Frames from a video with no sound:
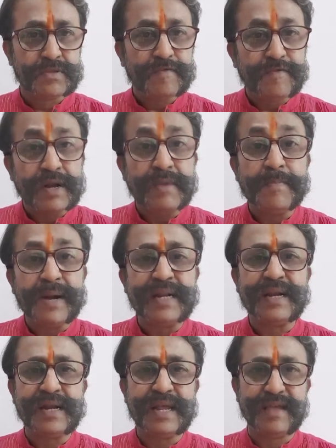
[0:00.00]
for a
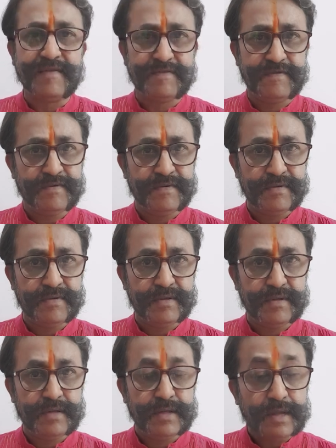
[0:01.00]
better life,
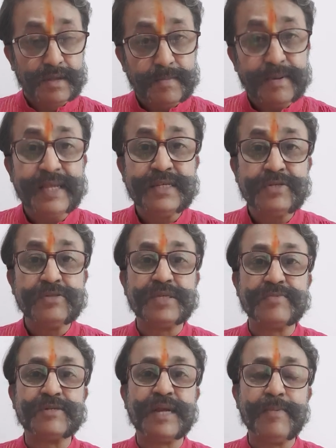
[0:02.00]
please do
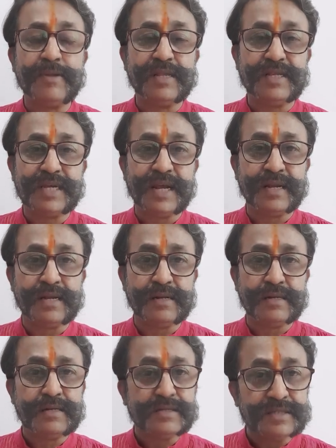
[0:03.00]
subscribe to the channel,